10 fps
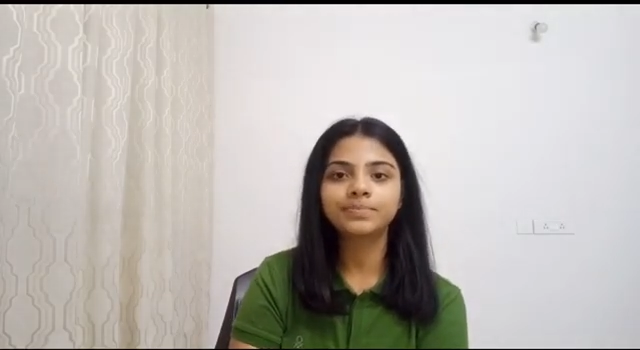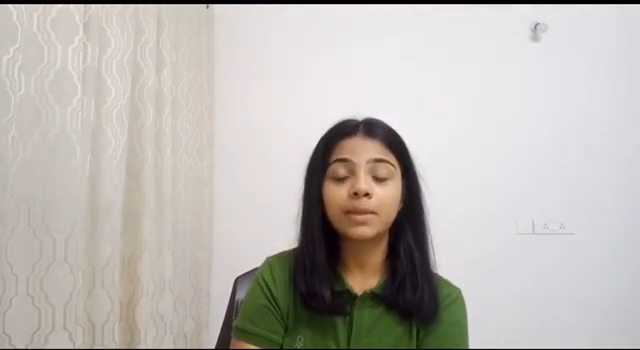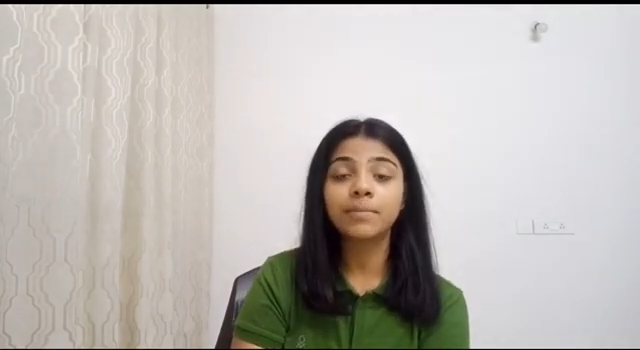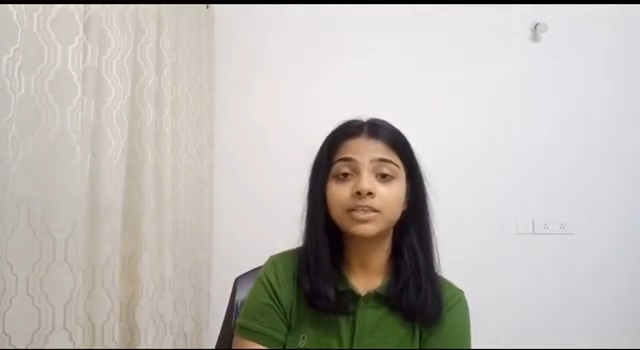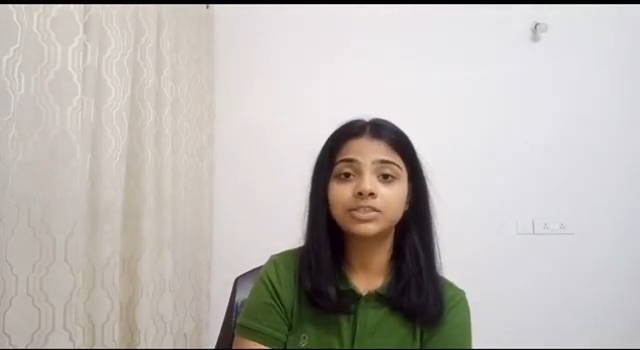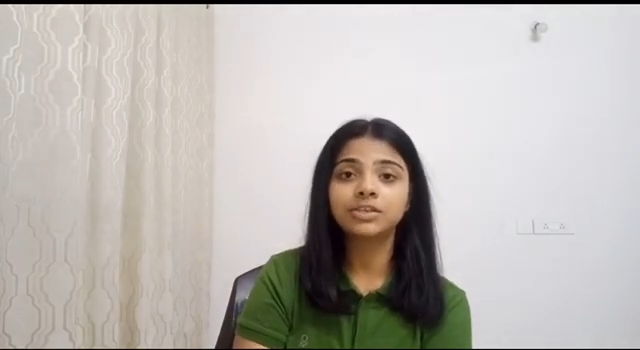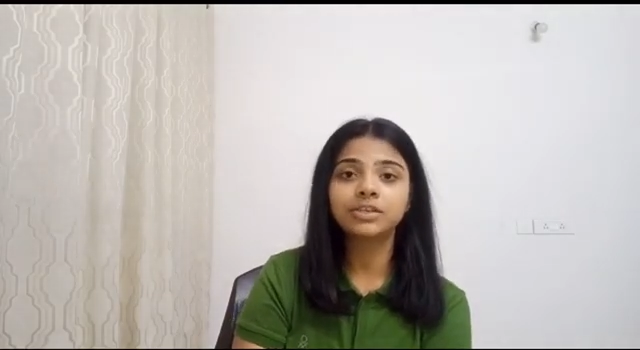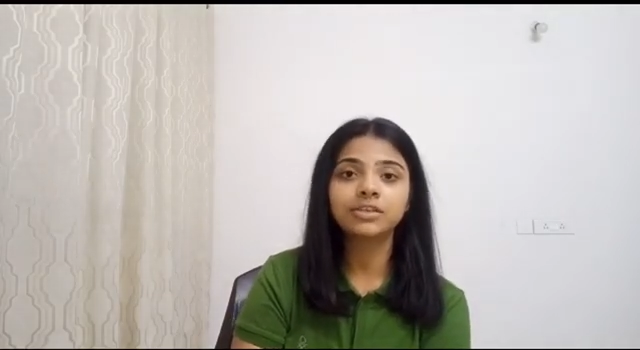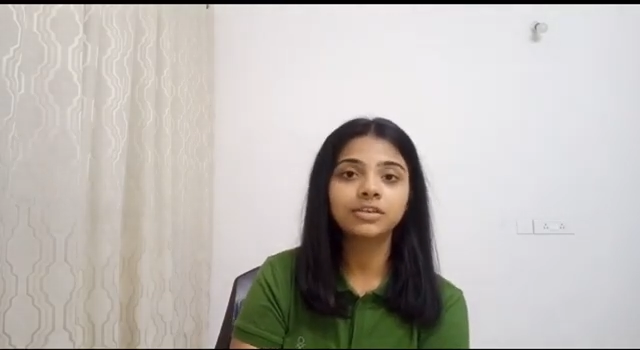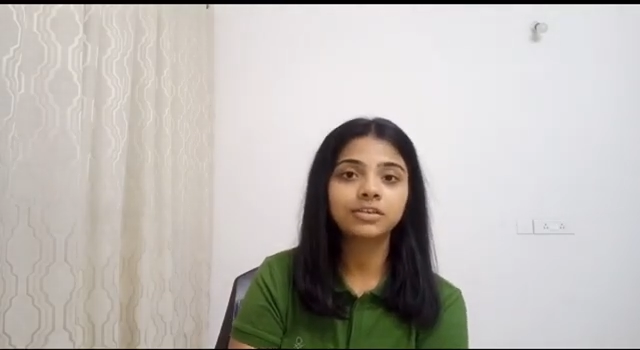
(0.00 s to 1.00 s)

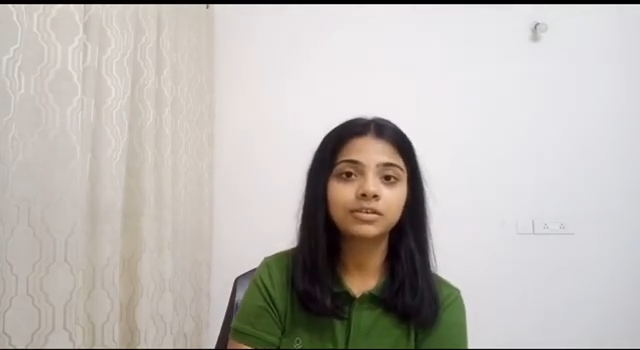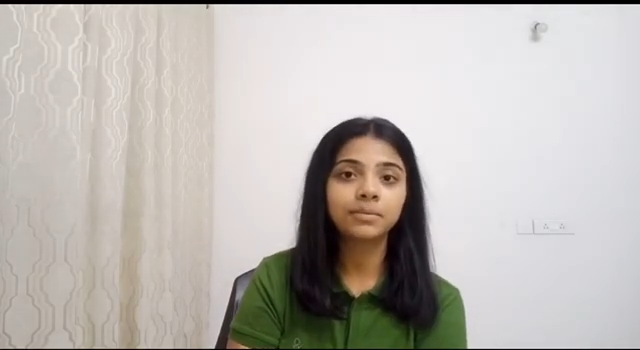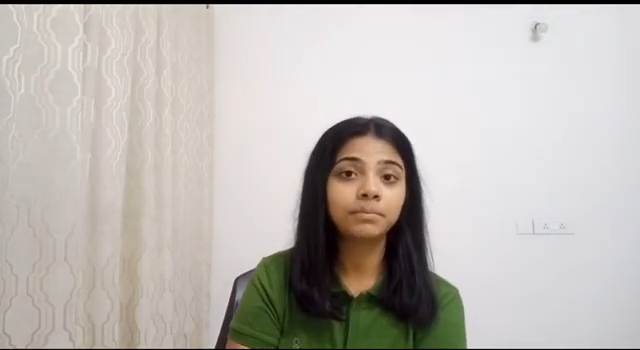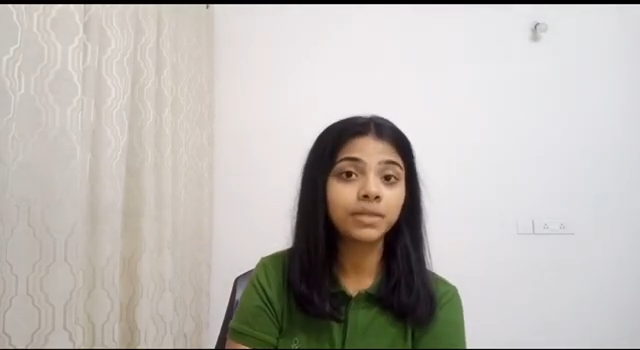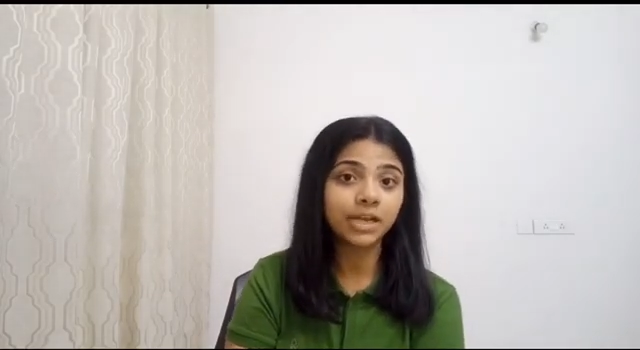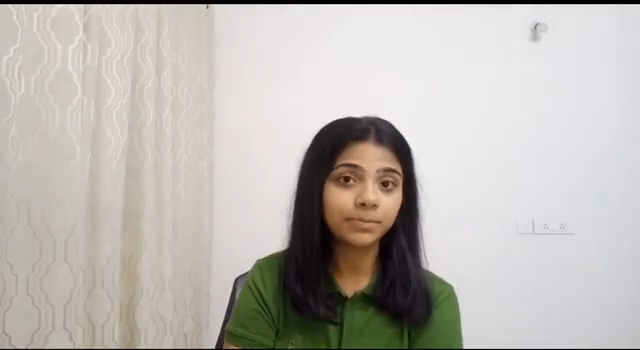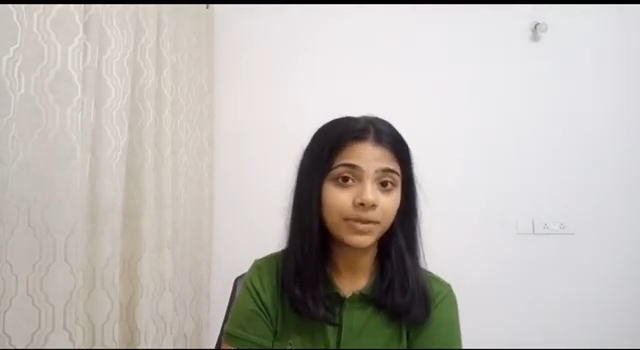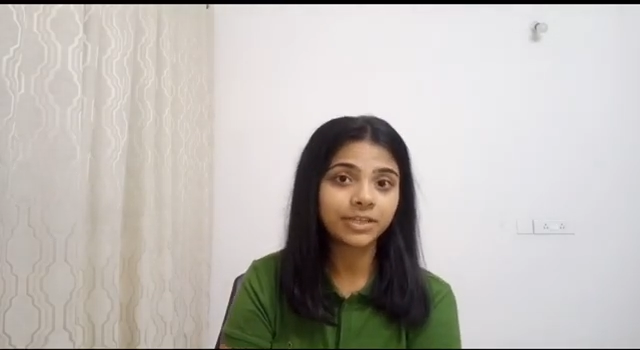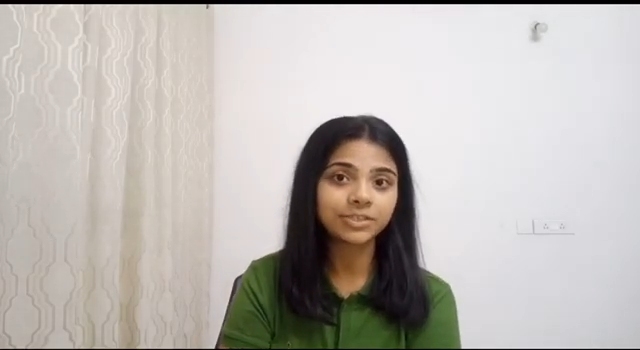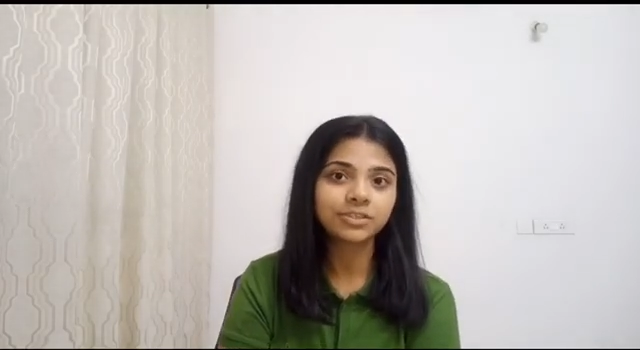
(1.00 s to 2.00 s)
measured the blood
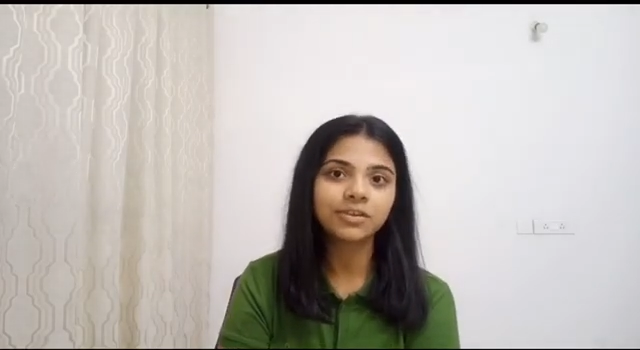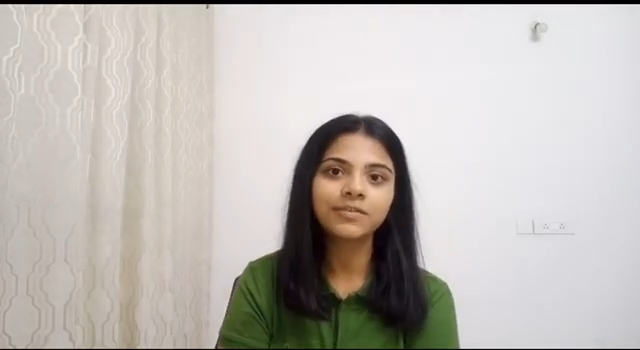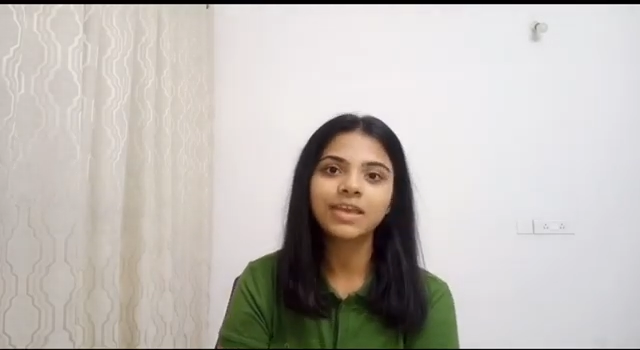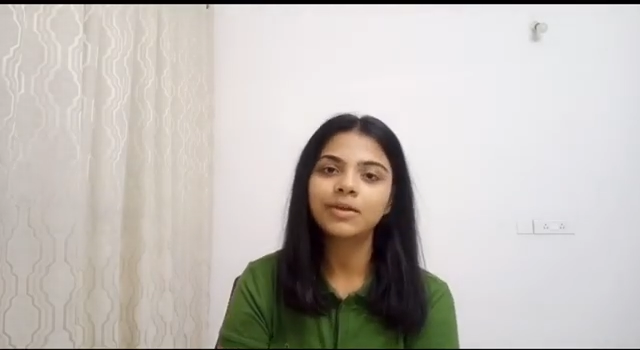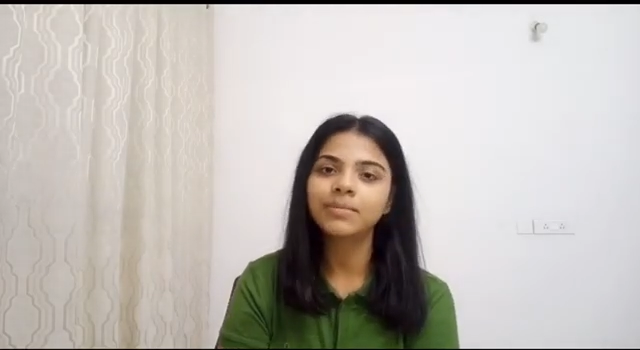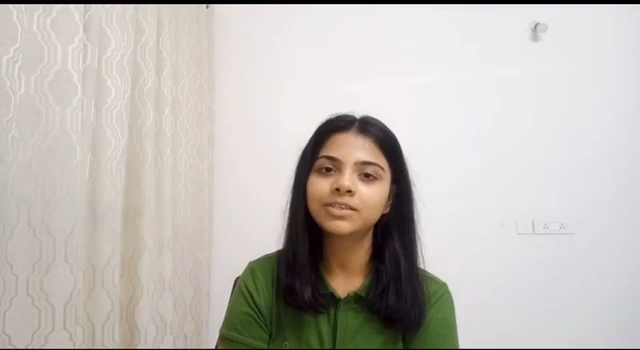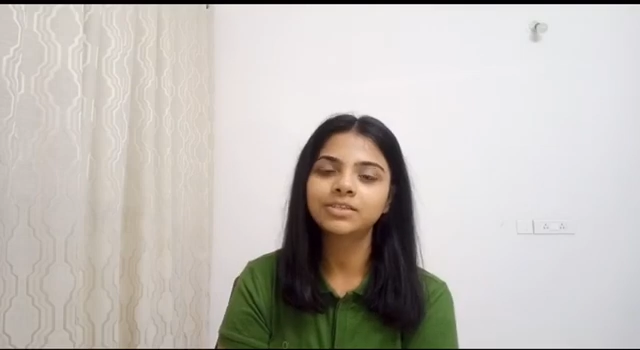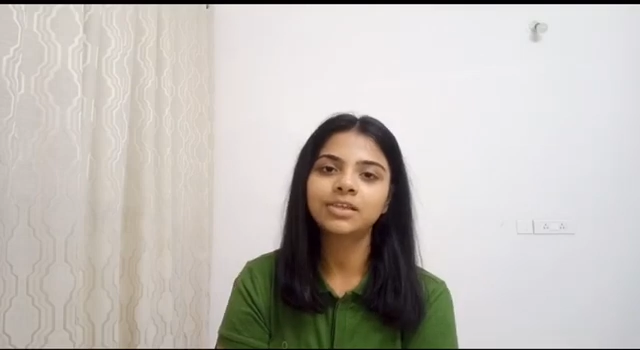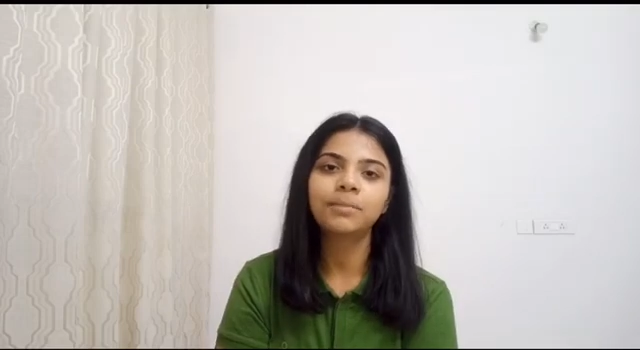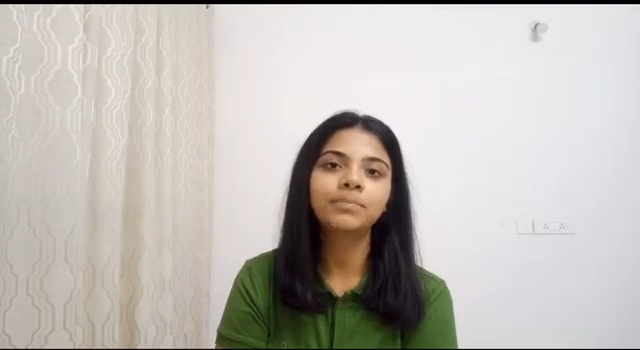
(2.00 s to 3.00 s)
pressure, we have
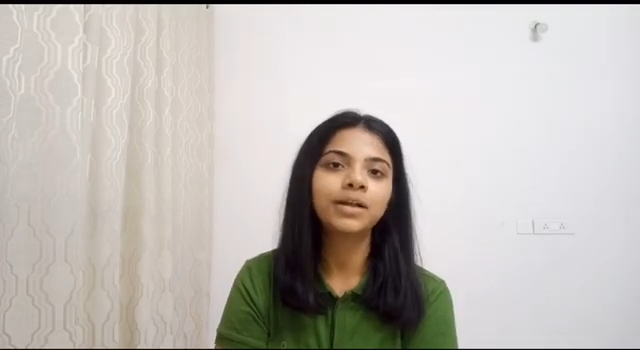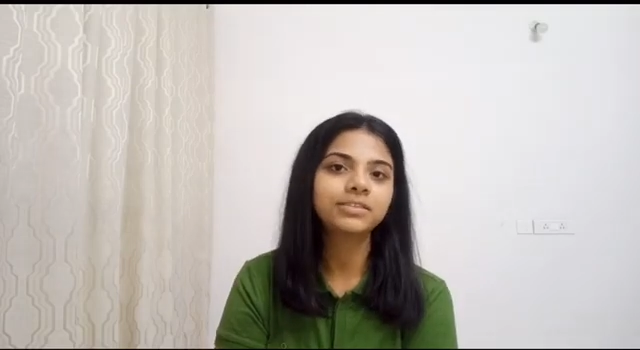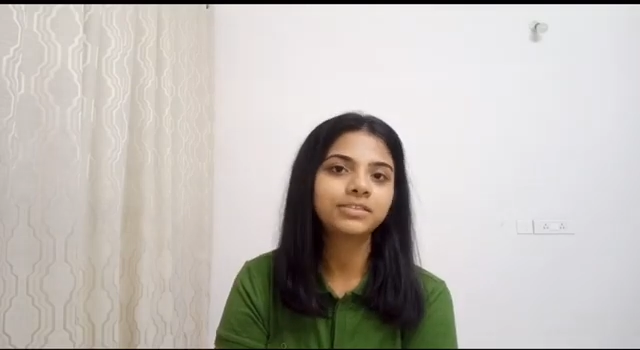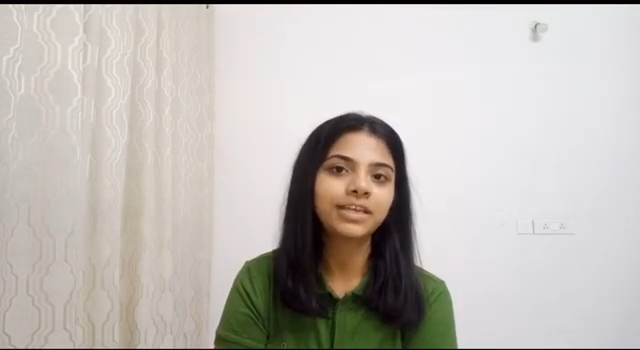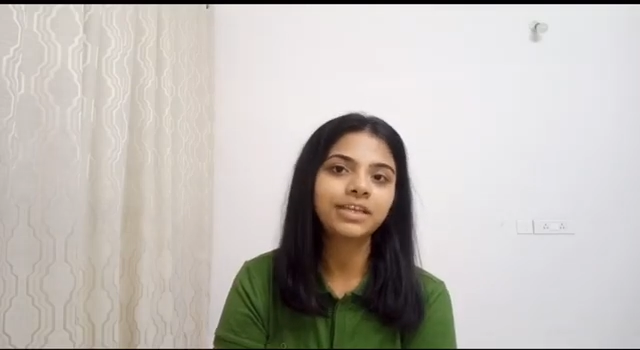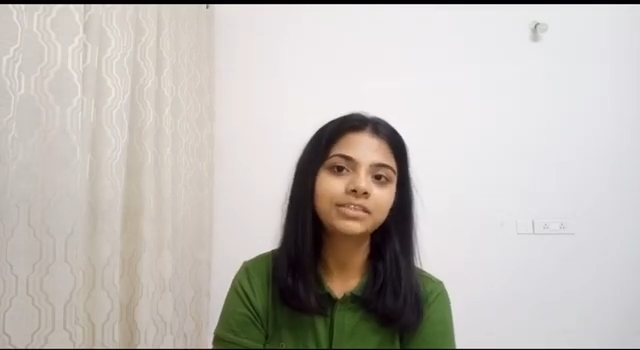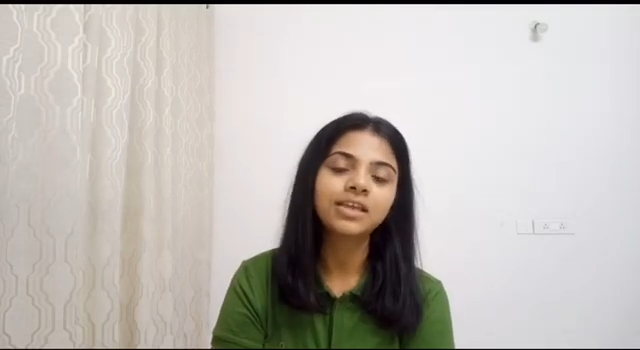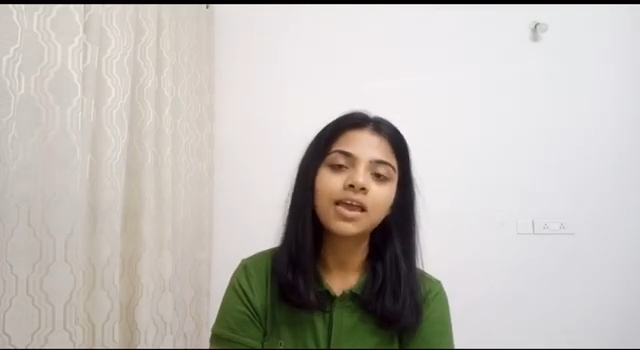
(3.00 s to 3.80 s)
measured our pulse rates,